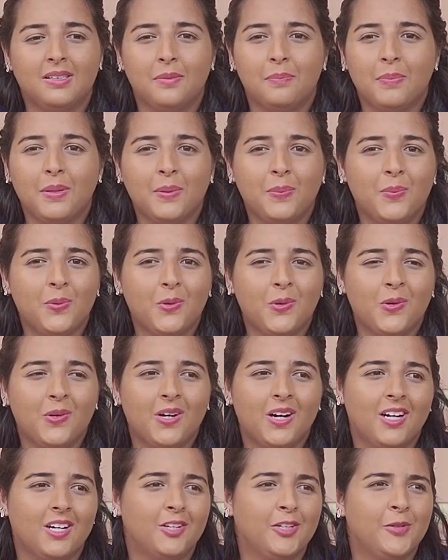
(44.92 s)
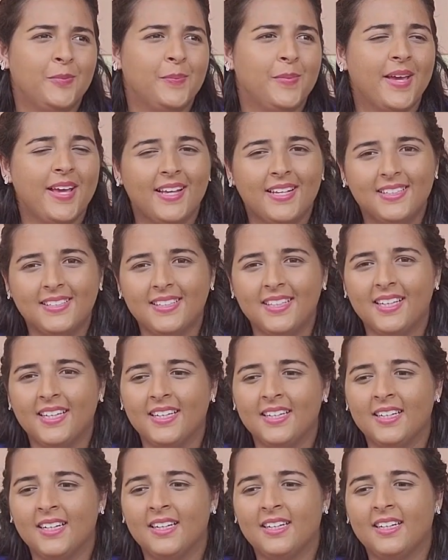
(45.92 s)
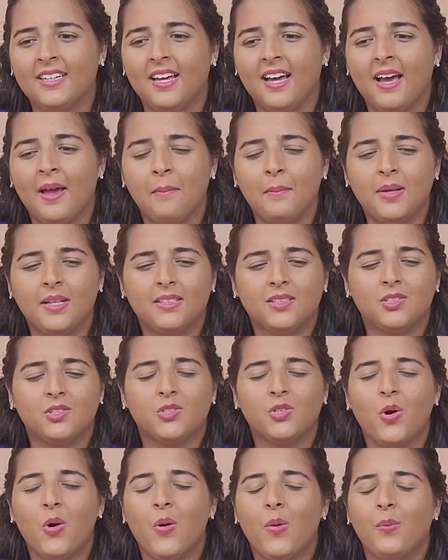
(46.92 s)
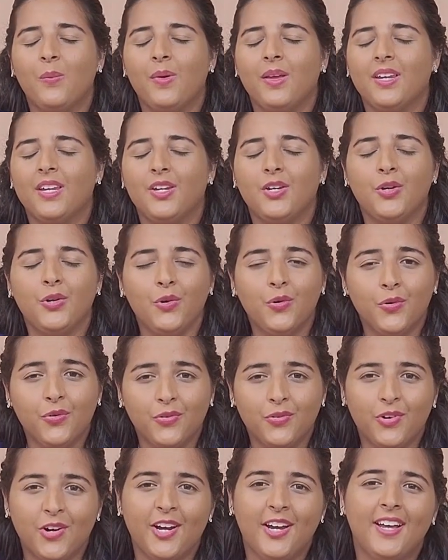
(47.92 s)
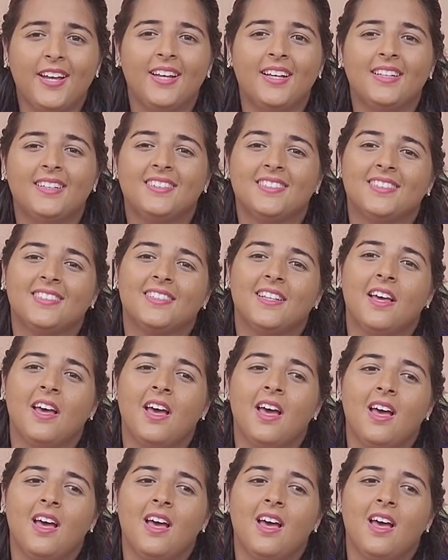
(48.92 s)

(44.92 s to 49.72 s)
people are amazing. I met so many new friends,